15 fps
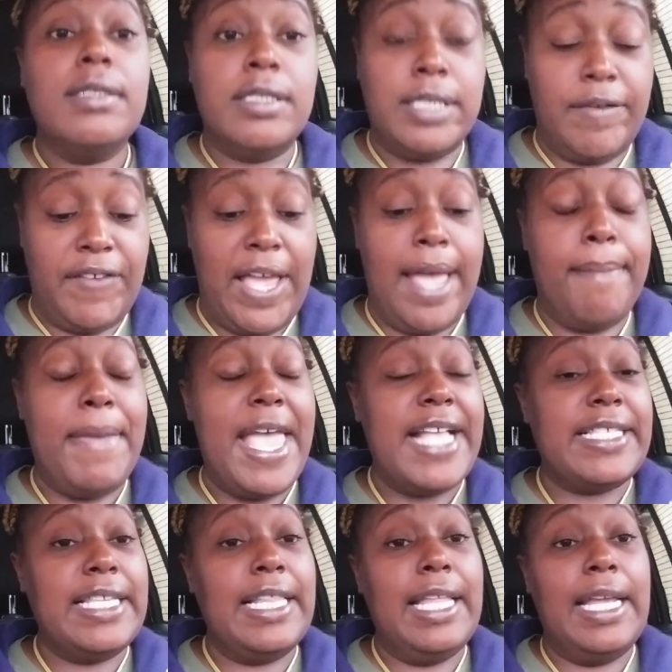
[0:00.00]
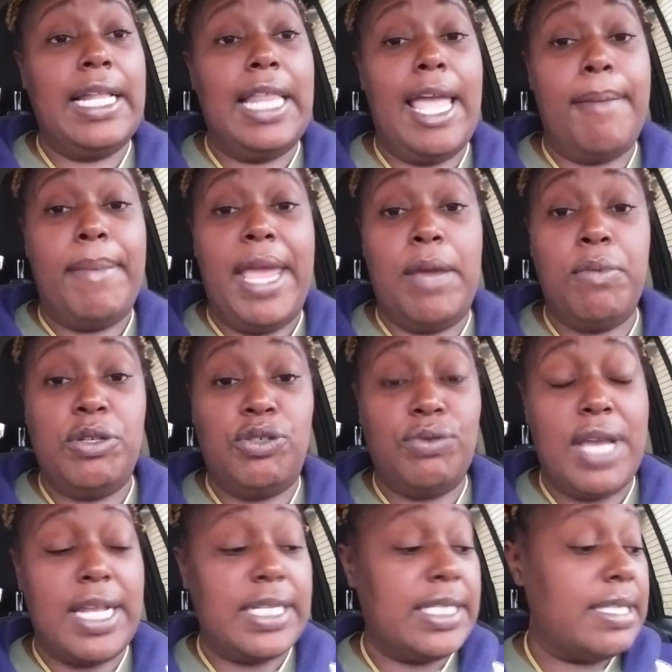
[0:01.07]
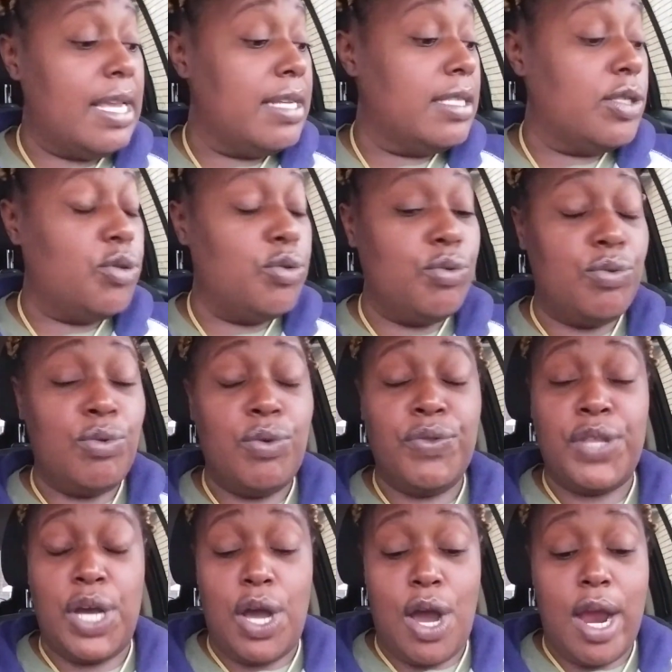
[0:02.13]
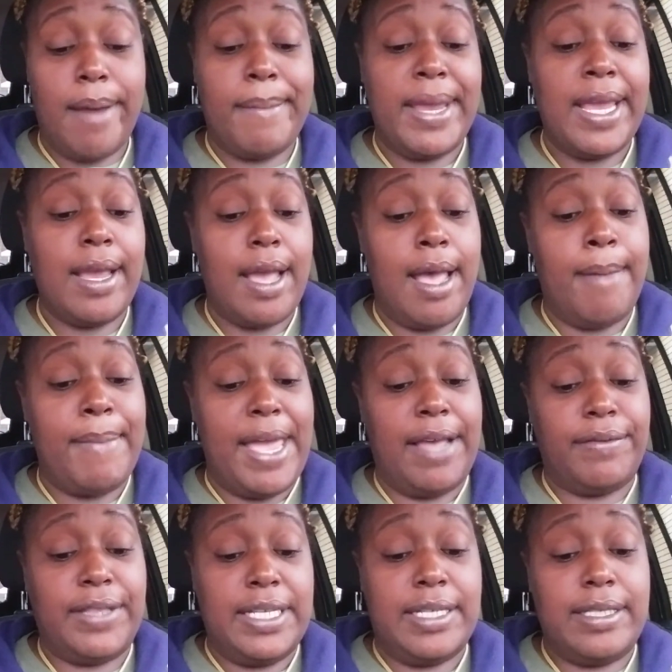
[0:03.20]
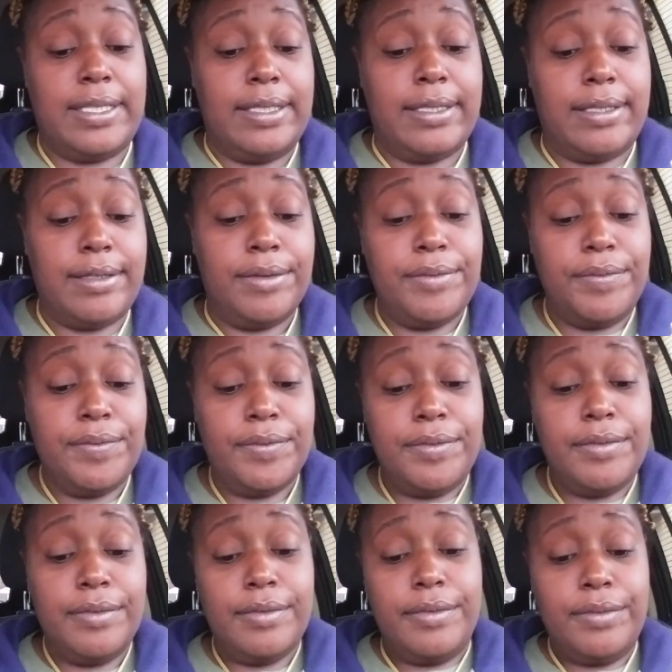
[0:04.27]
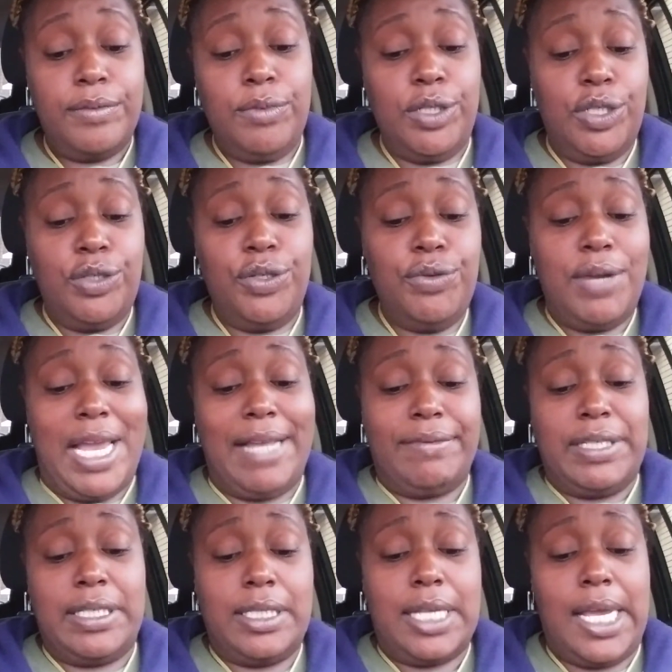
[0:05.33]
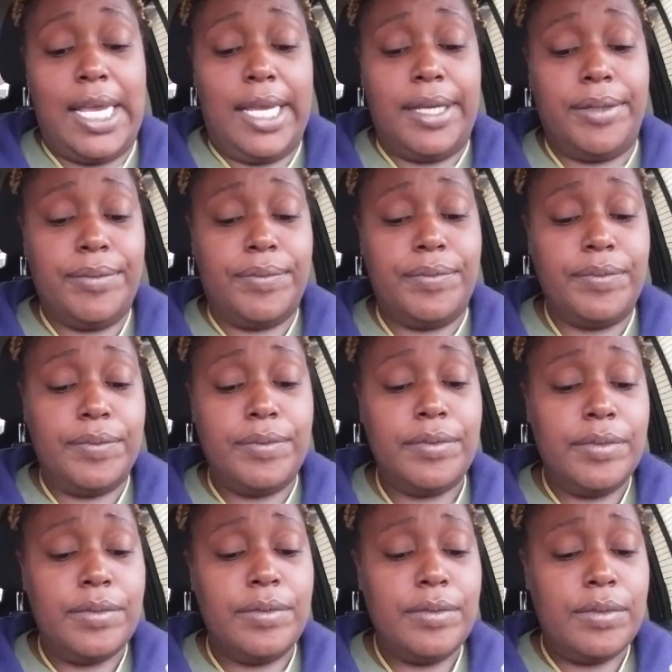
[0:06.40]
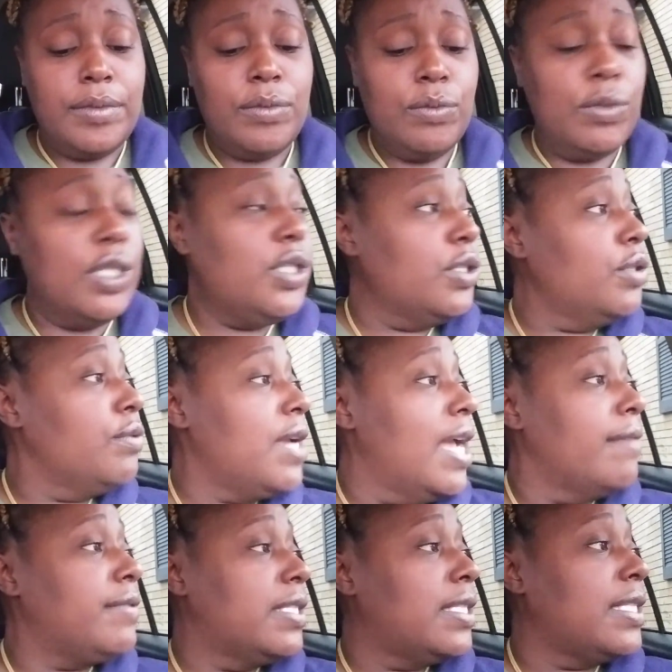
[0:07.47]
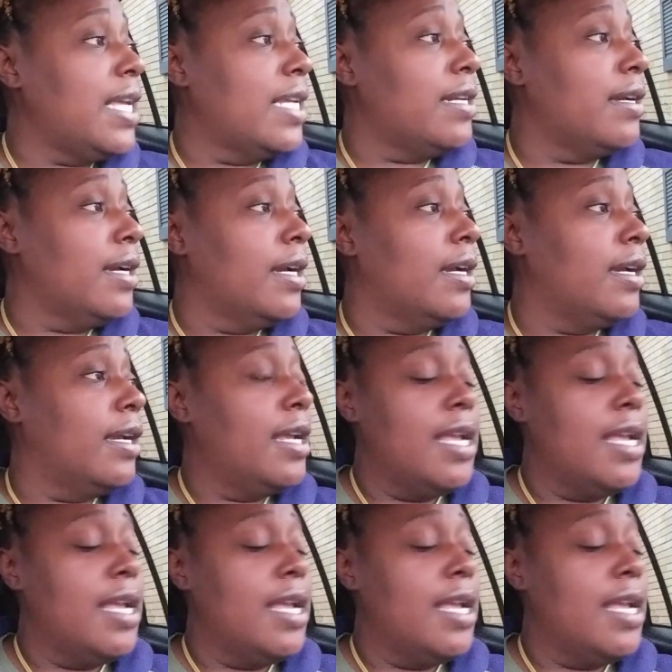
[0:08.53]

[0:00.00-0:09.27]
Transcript: Divine Masculine Clapback, what you got to say to the karmic about this? What do you have to say? What do you have to say to her?